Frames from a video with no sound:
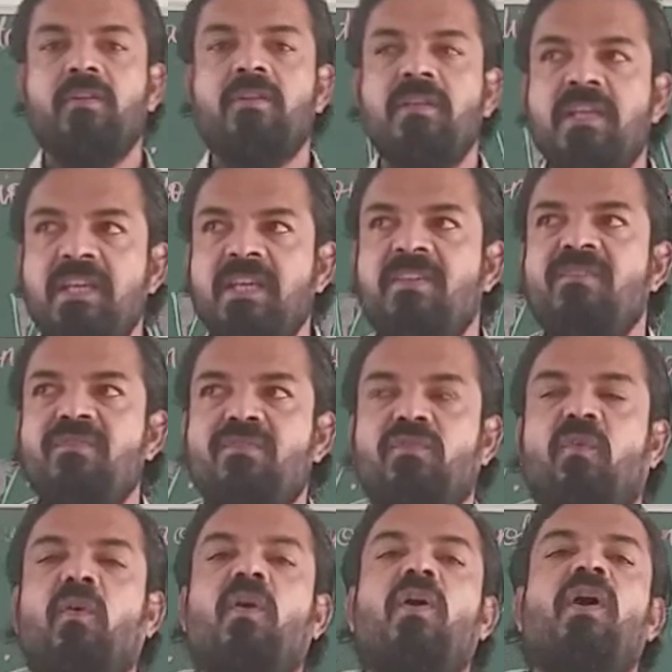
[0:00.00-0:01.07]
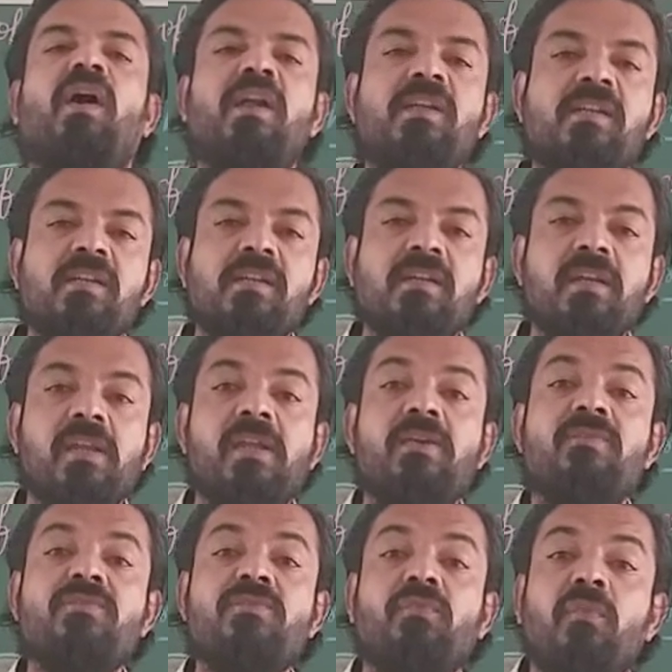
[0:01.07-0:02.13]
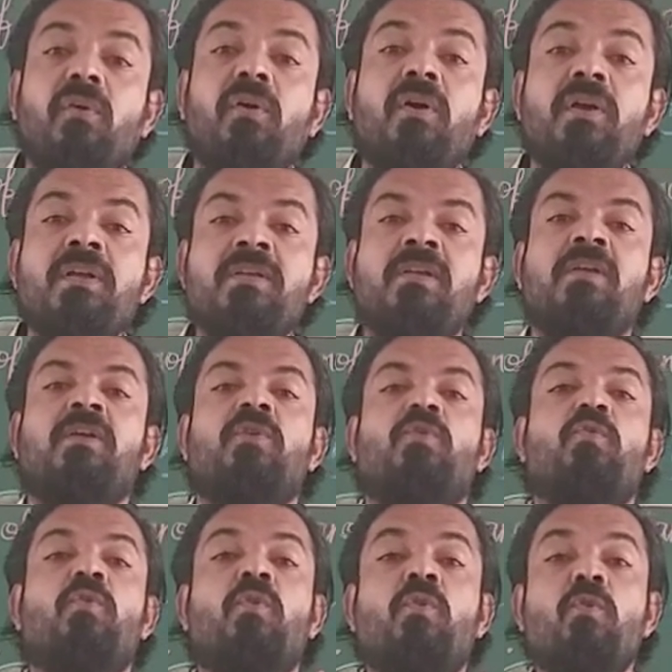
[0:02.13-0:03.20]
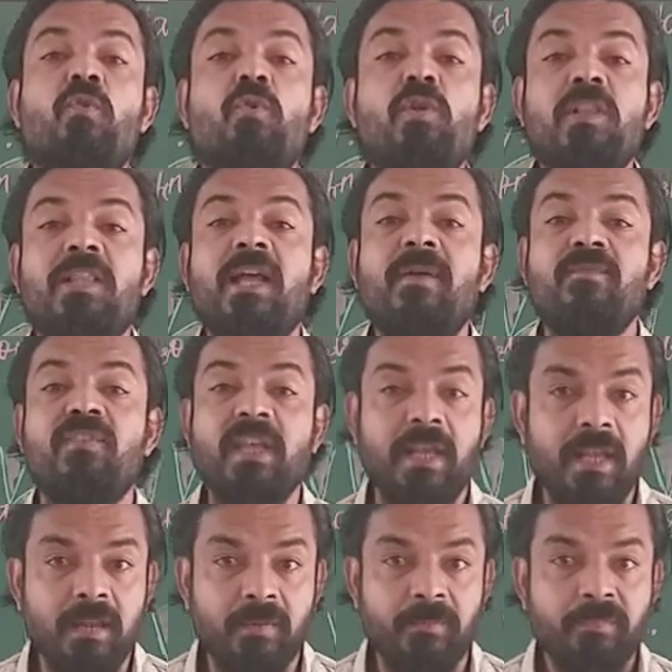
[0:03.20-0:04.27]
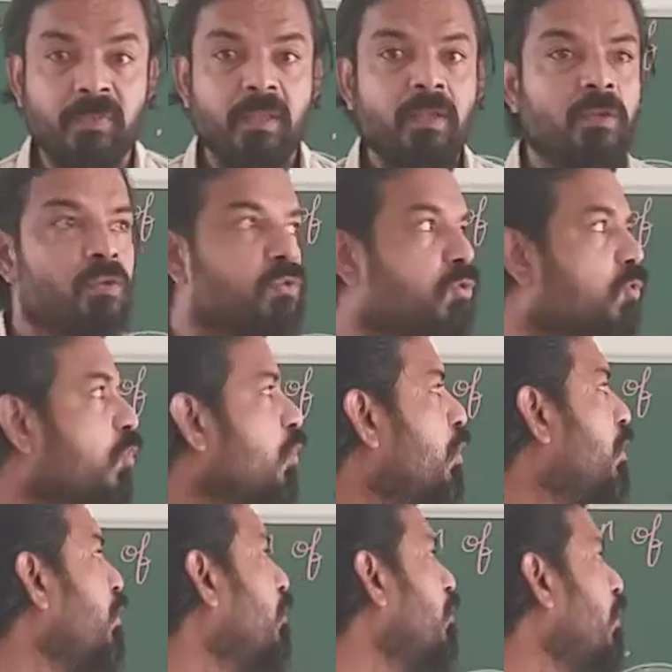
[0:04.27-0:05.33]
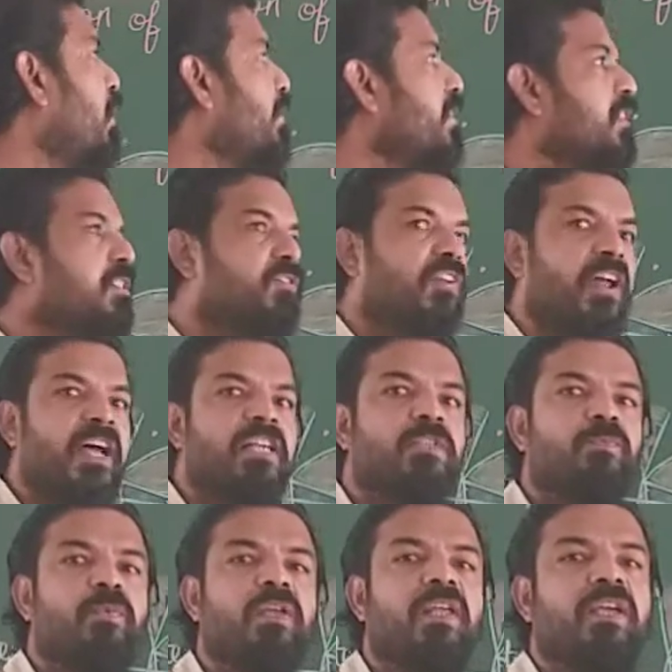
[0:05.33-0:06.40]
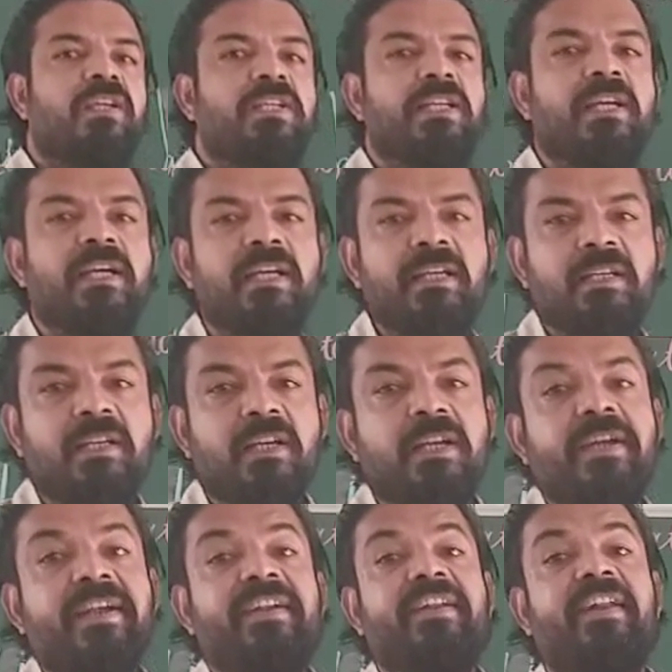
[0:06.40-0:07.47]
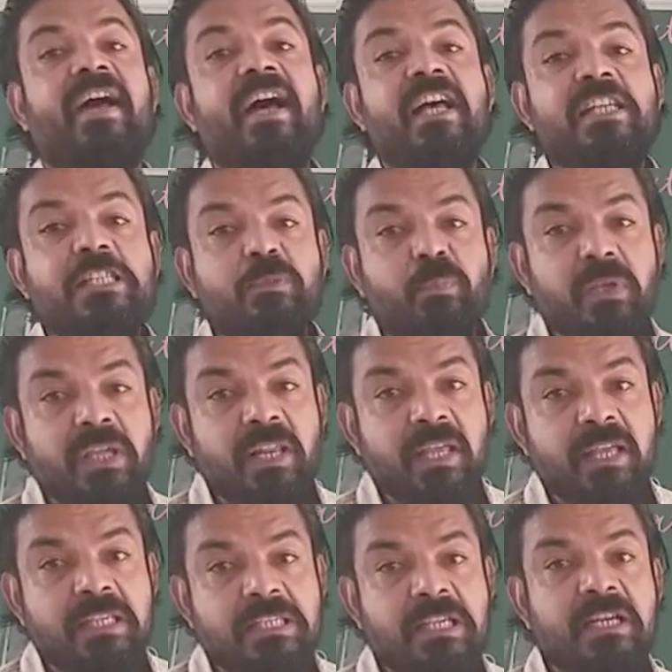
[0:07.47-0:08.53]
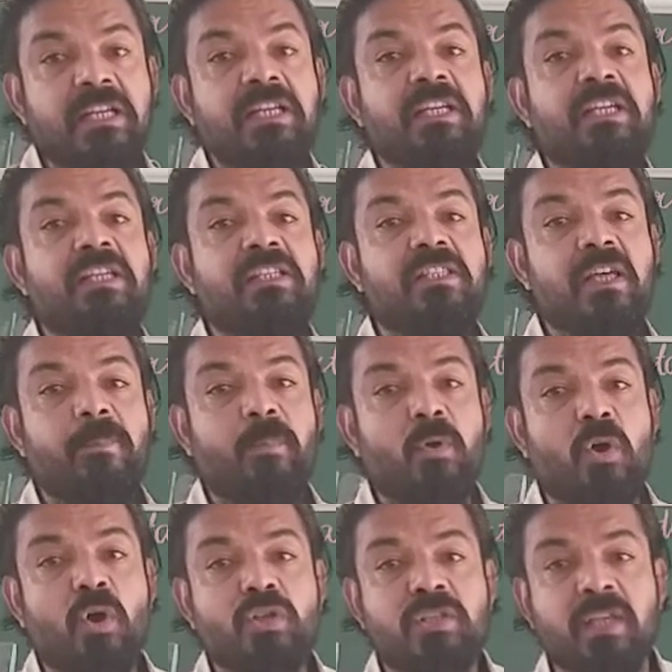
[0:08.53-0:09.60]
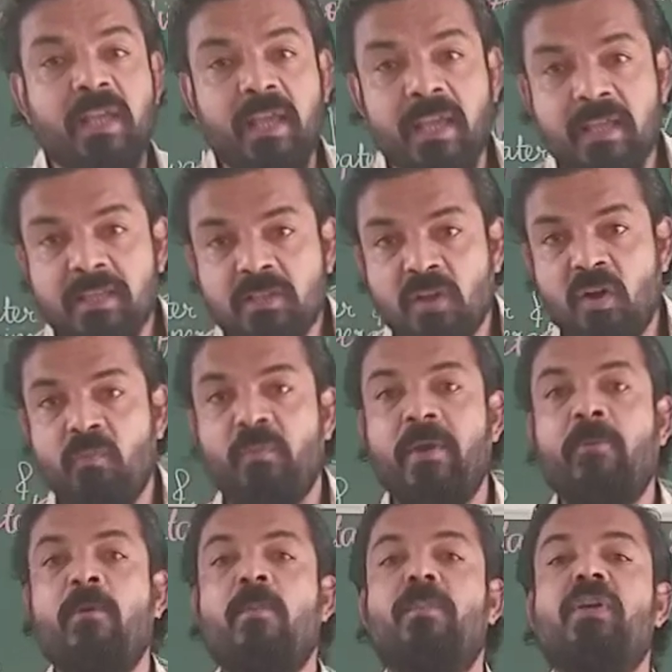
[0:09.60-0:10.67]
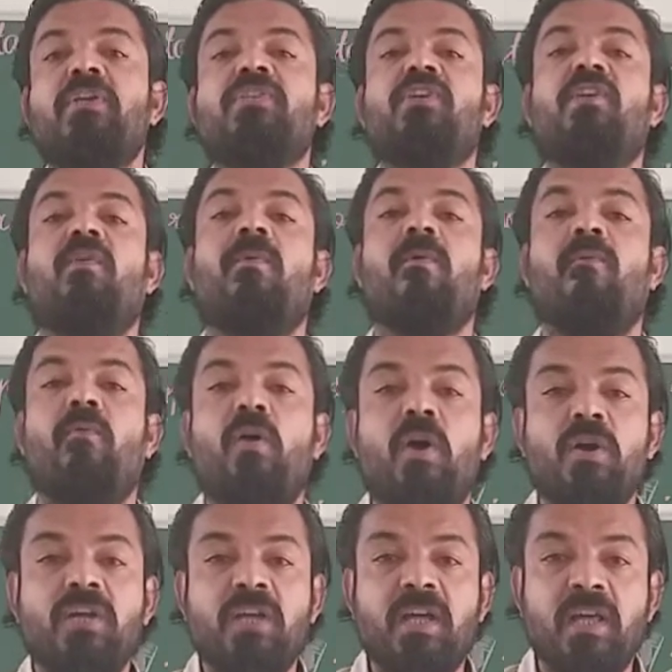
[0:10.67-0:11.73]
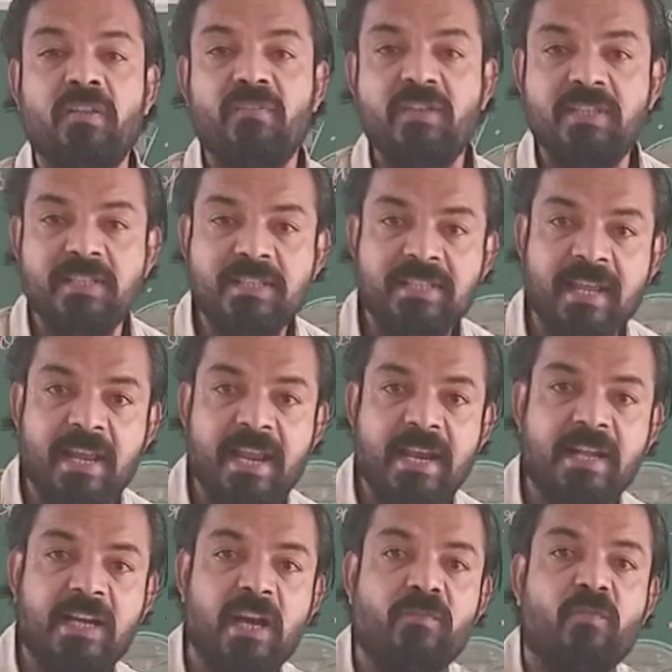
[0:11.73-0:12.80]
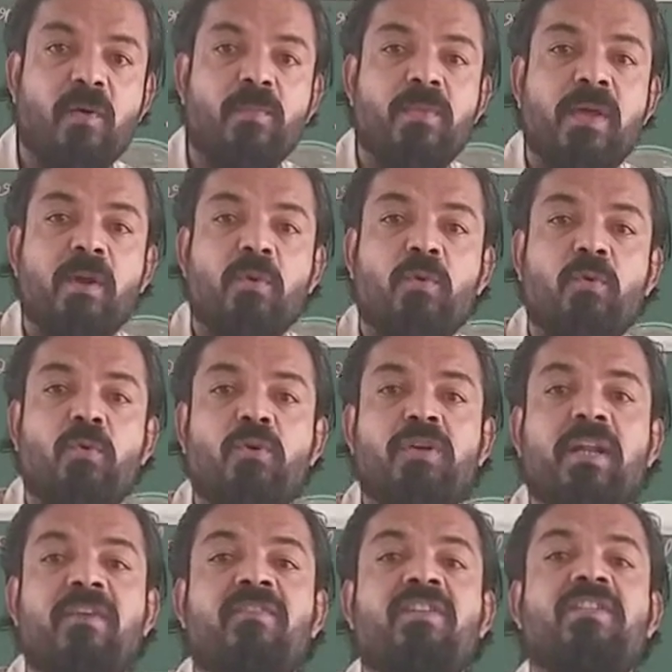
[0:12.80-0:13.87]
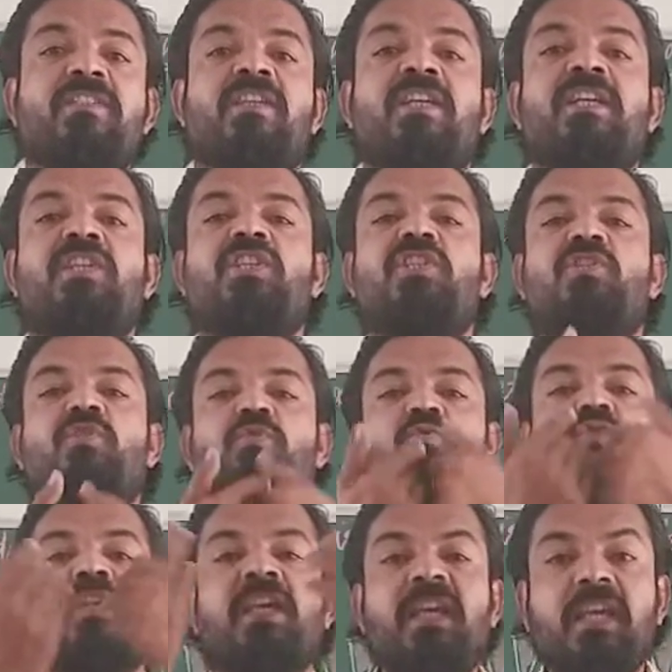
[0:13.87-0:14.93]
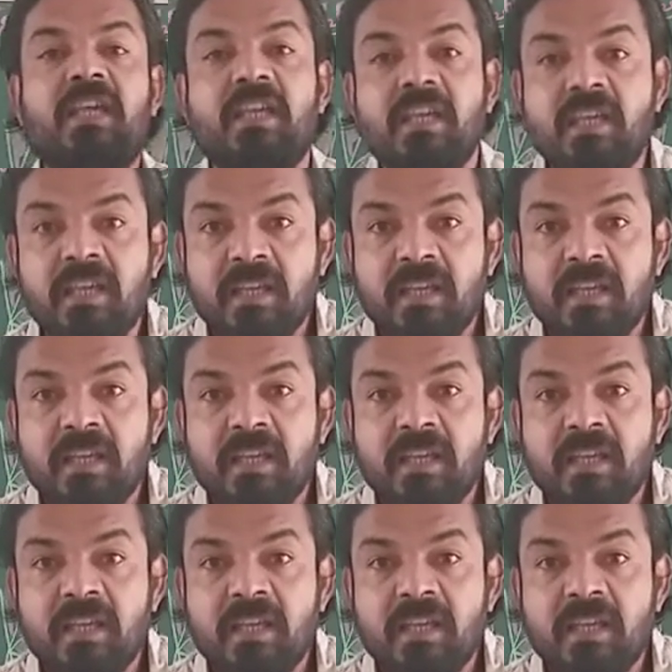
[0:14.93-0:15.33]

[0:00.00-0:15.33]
Leaves want to cool themselves. So what is transpiration? Transpiration is the process of evaporation of water which is collected from the root and which reaches to the